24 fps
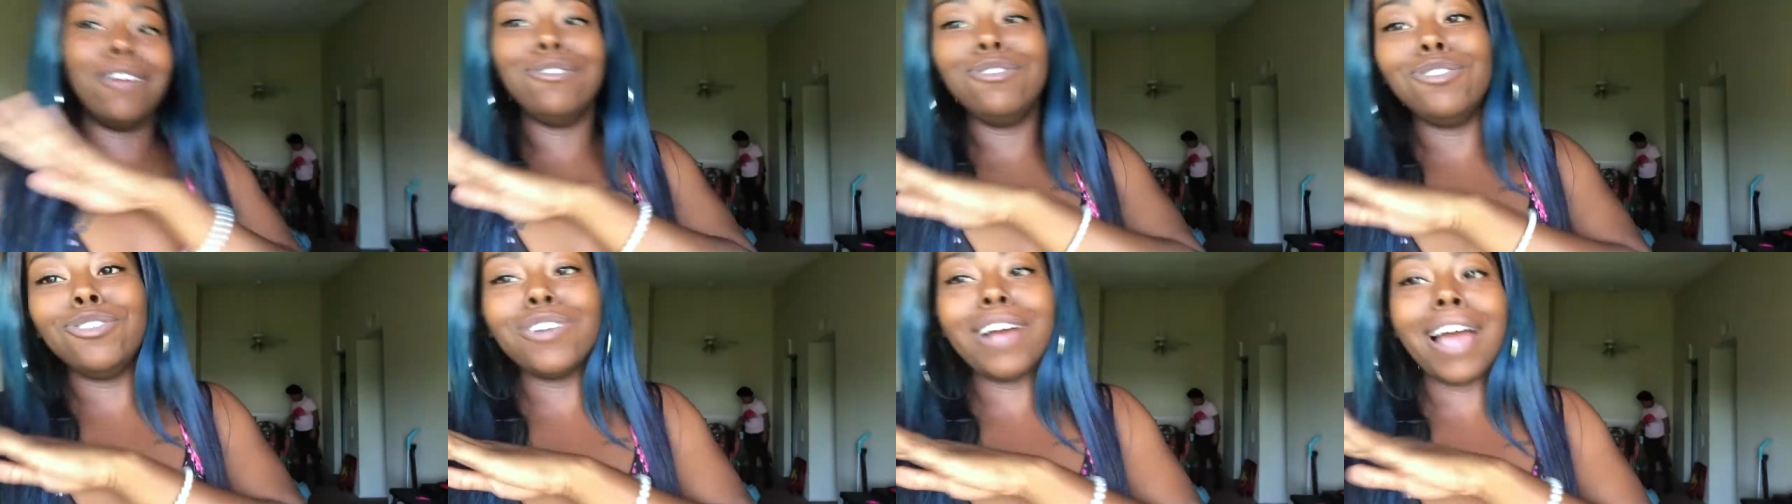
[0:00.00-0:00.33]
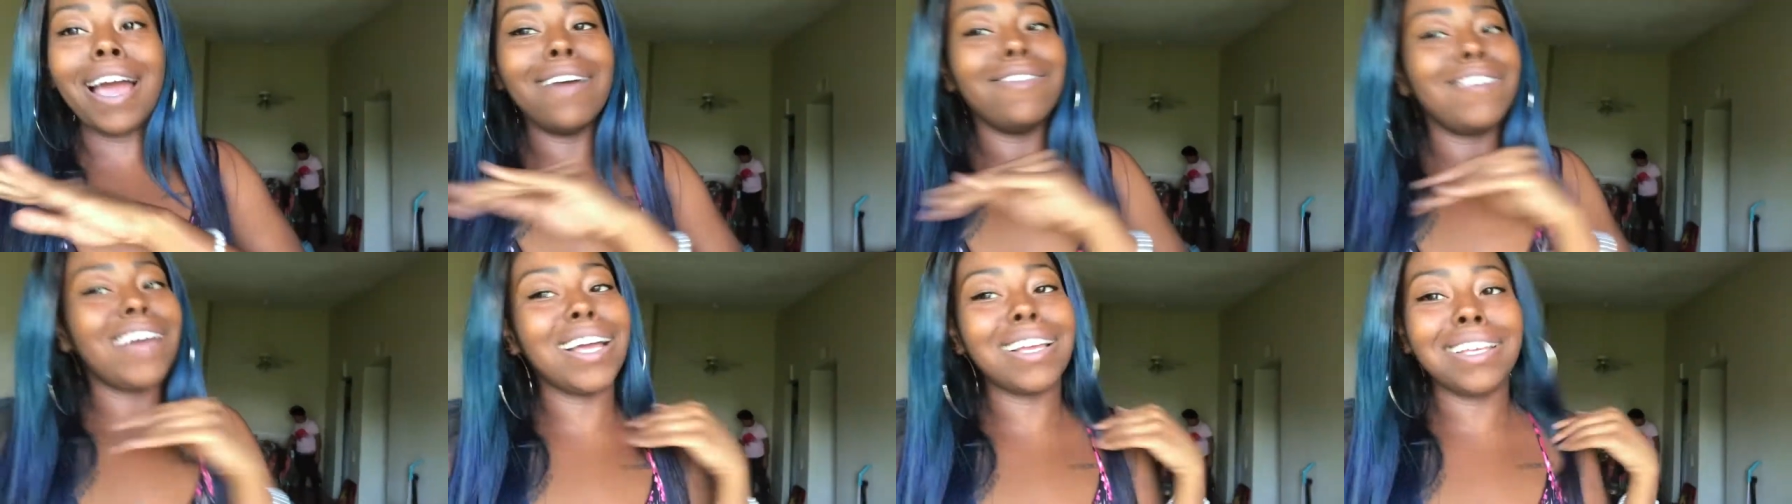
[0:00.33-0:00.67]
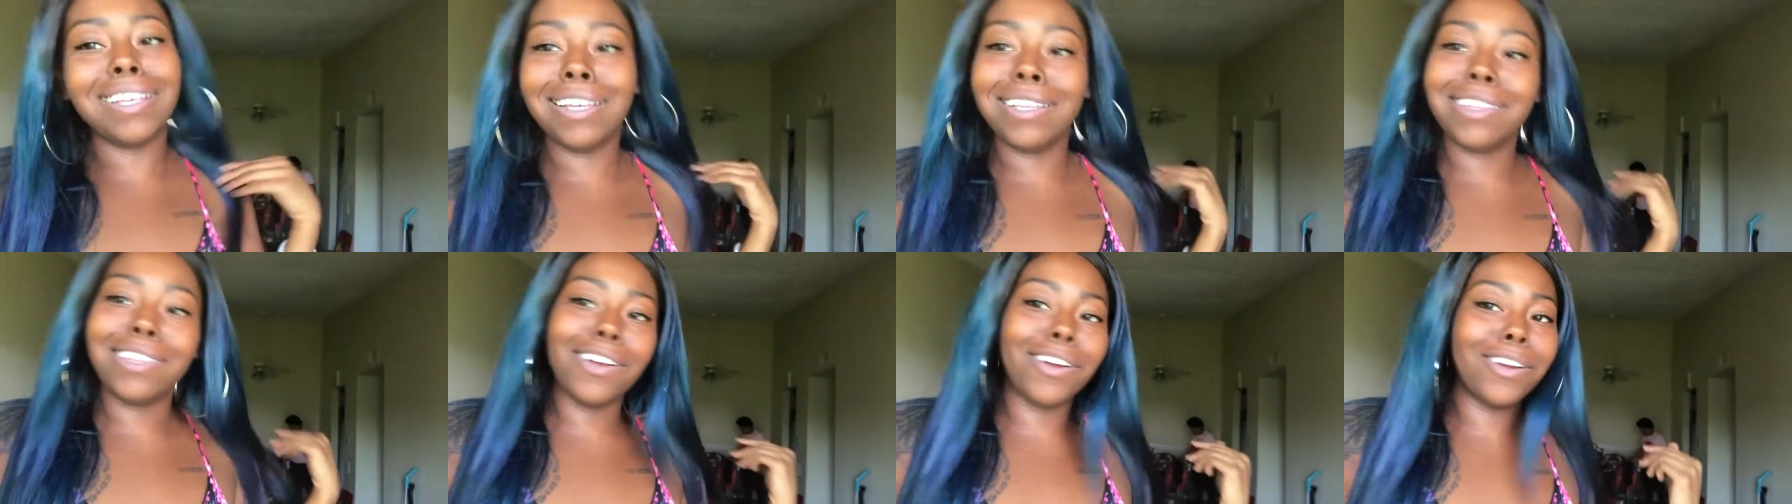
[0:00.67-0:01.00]
you drive. I
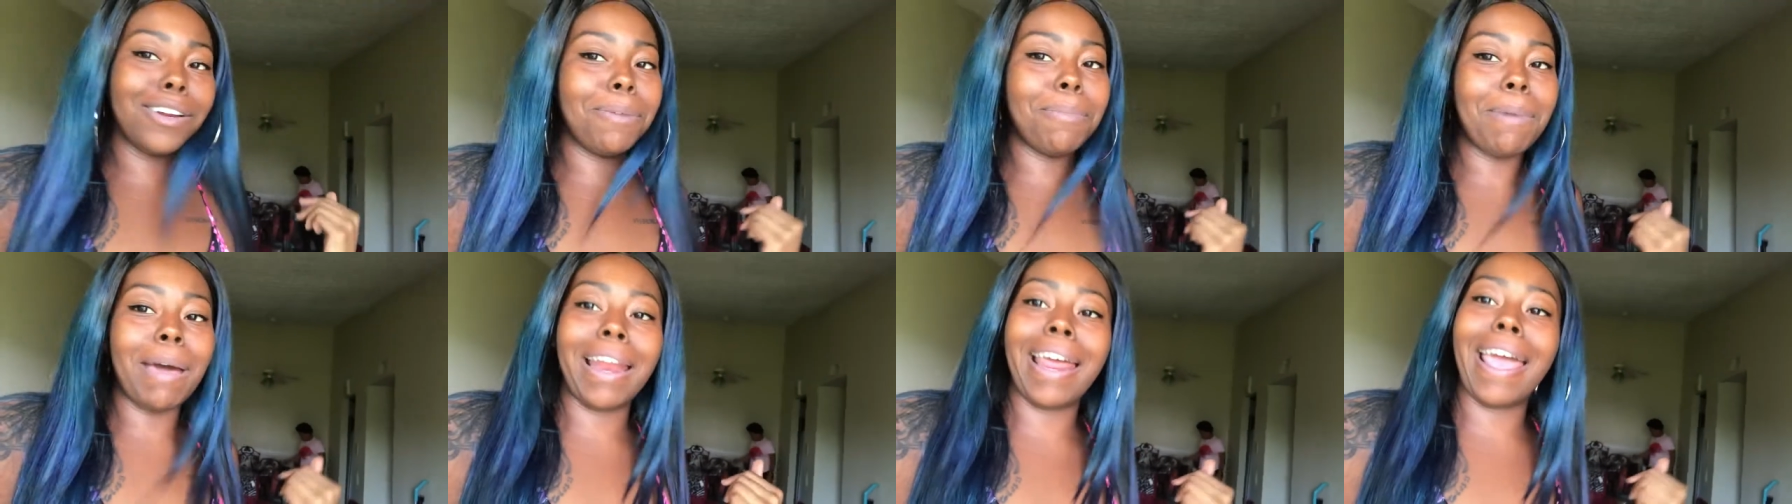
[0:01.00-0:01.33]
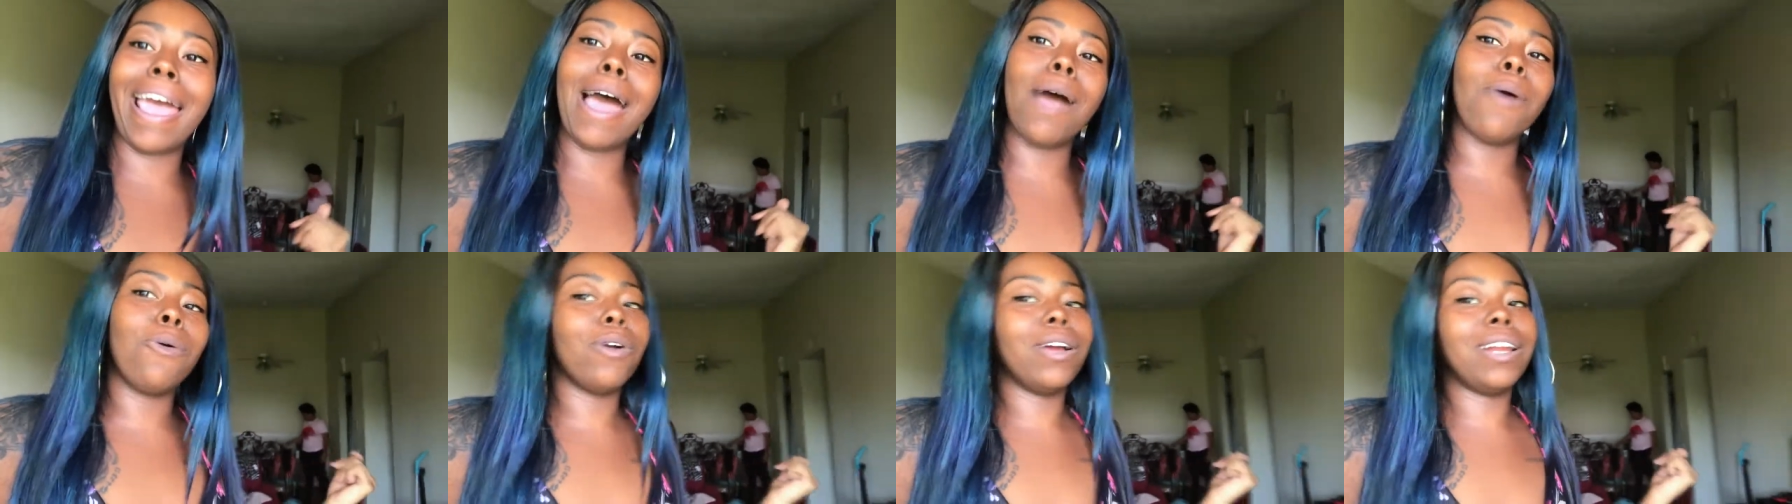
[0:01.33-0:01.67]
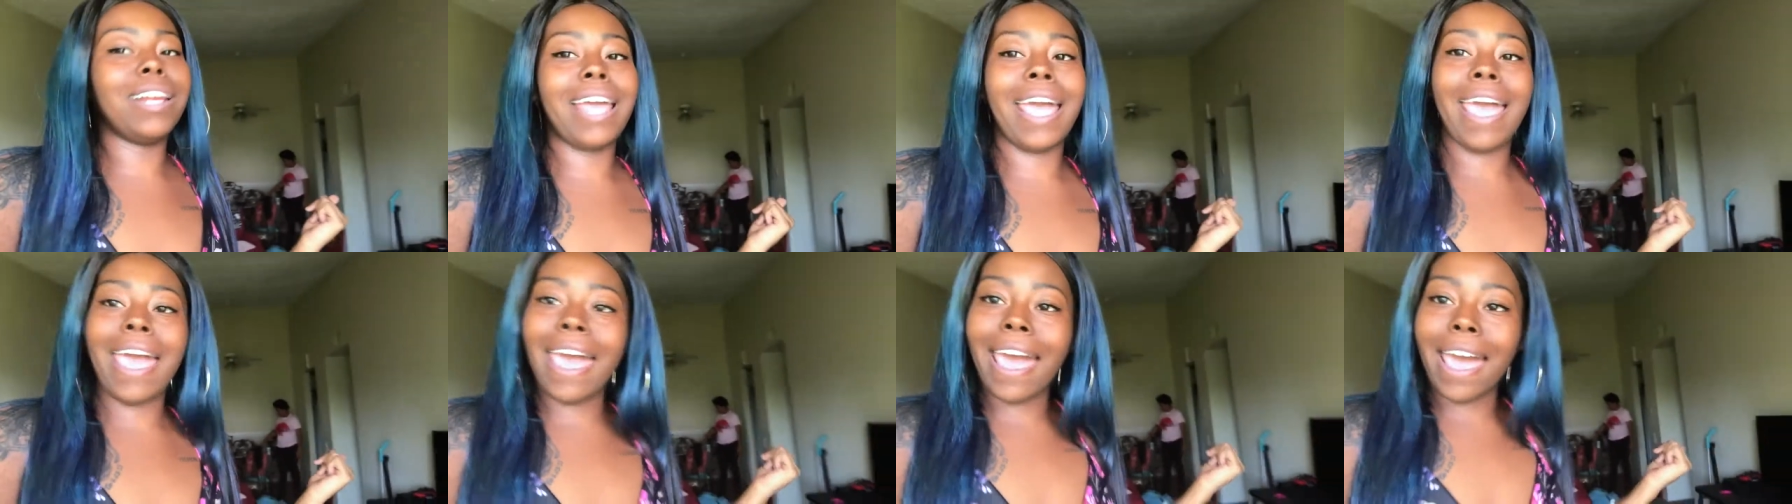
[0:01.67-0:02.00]
can get there in about an hour
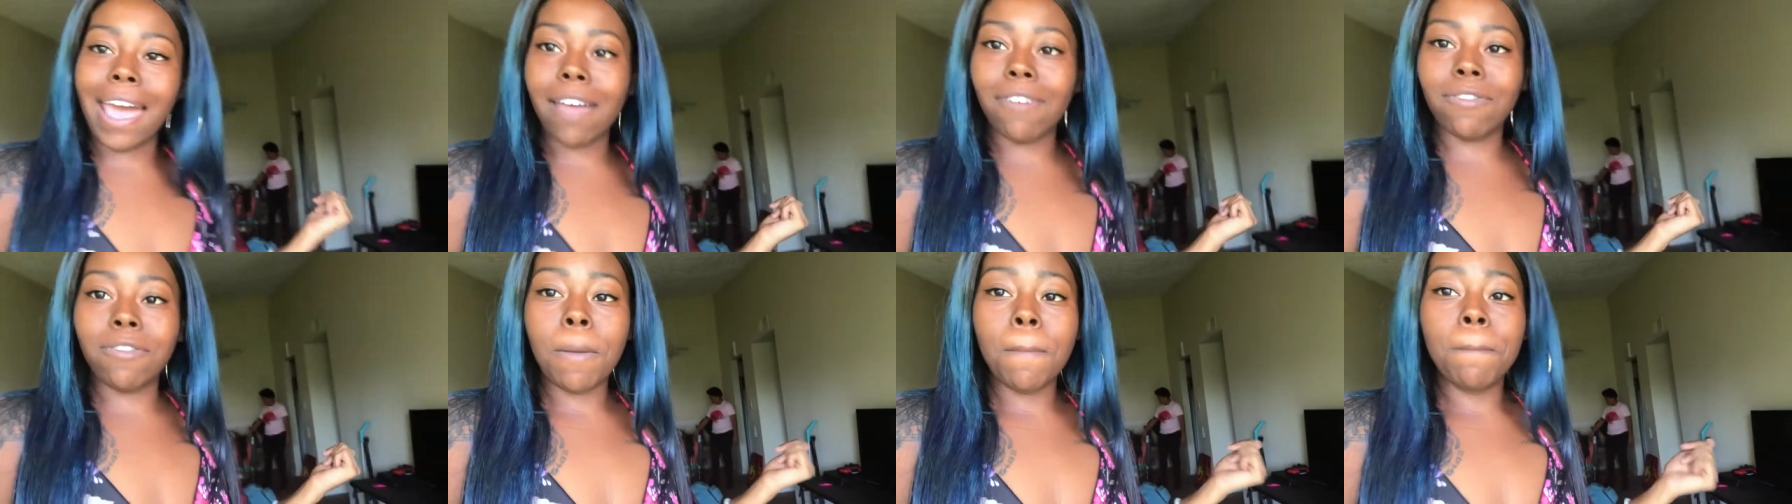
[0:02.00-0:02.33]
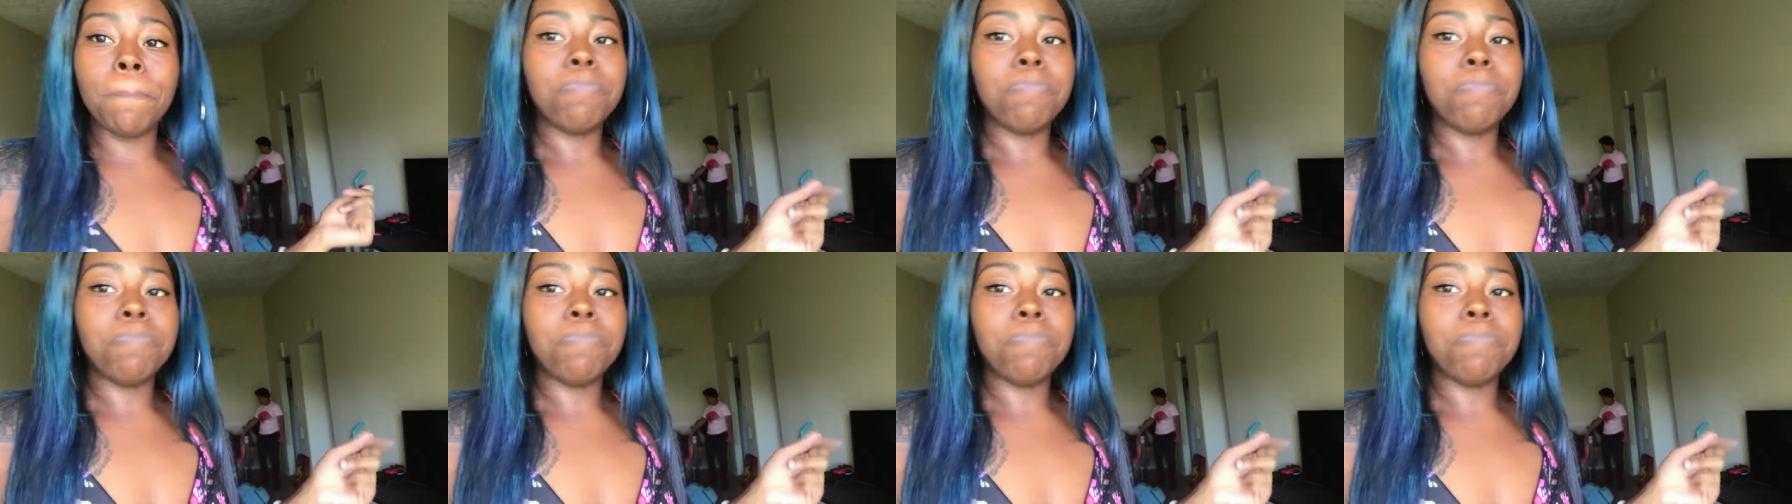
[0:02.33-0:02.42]
and a half.